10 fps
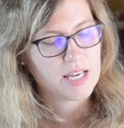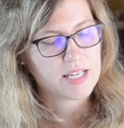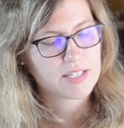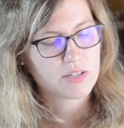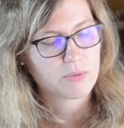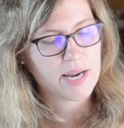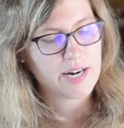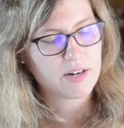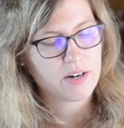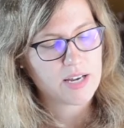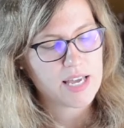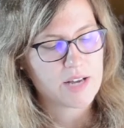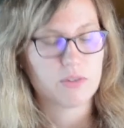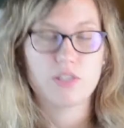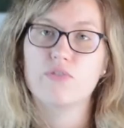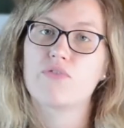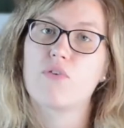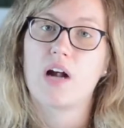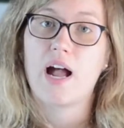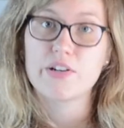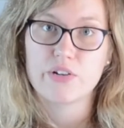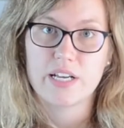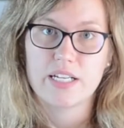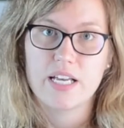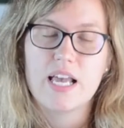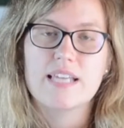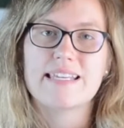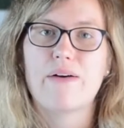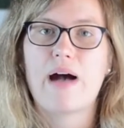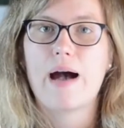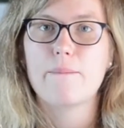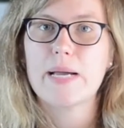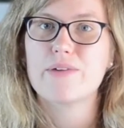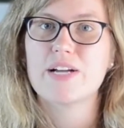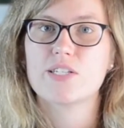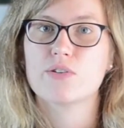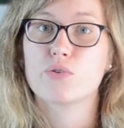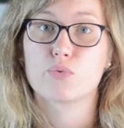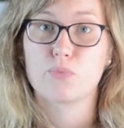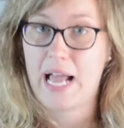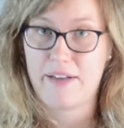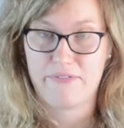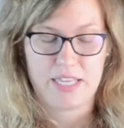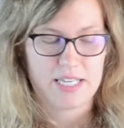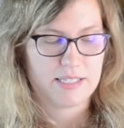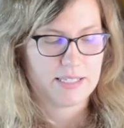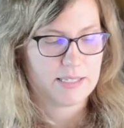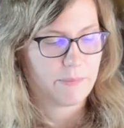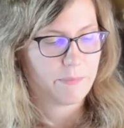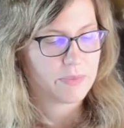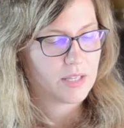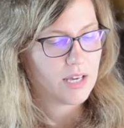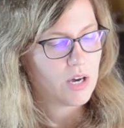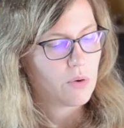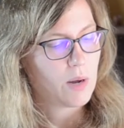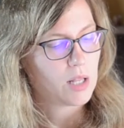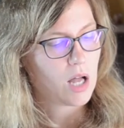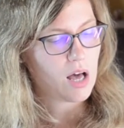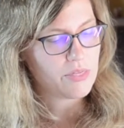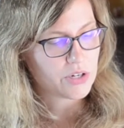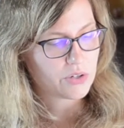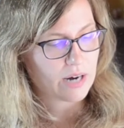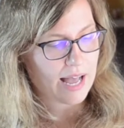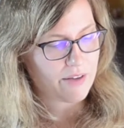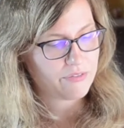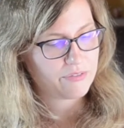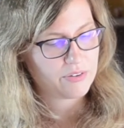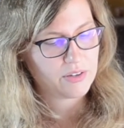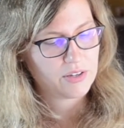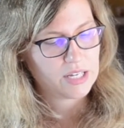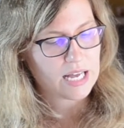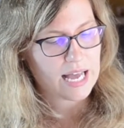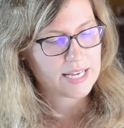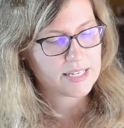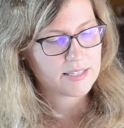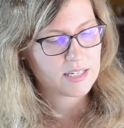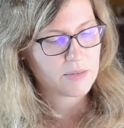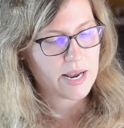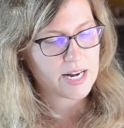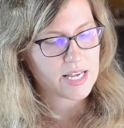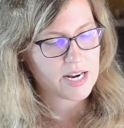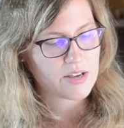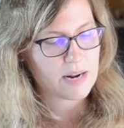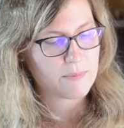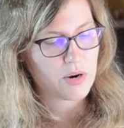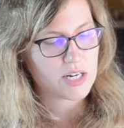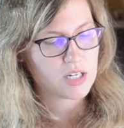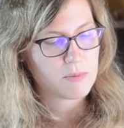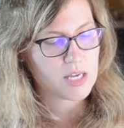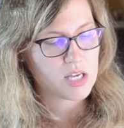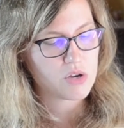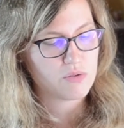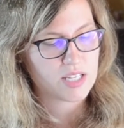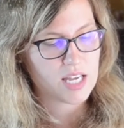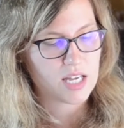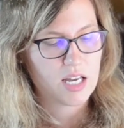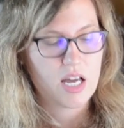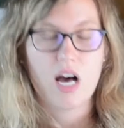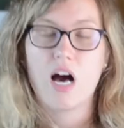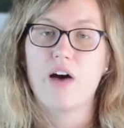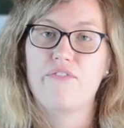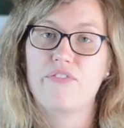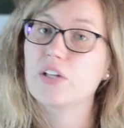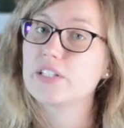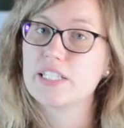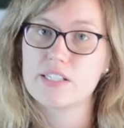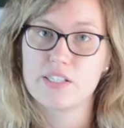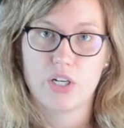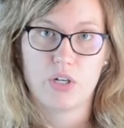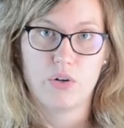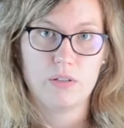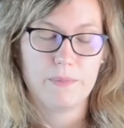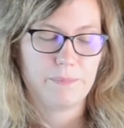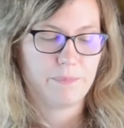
is greater or equal to 400. Now how am I going to graph this? Well, on the graph, I can see right here that I'm going to be using a filled in circle,